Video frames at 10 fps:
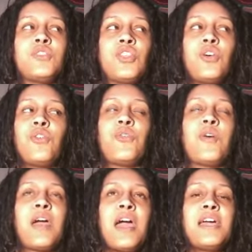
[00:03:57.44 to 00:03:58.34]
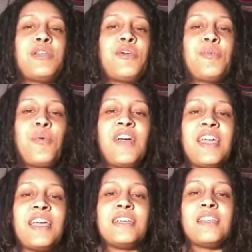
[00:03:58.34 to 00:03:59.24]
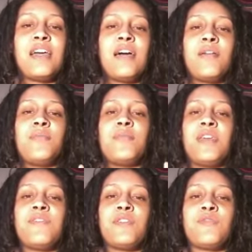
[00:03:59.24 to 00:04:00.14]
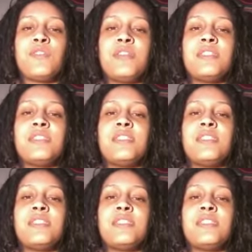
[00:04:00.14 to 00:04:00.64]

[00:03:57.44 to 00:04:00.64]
So at no point, if you're feeling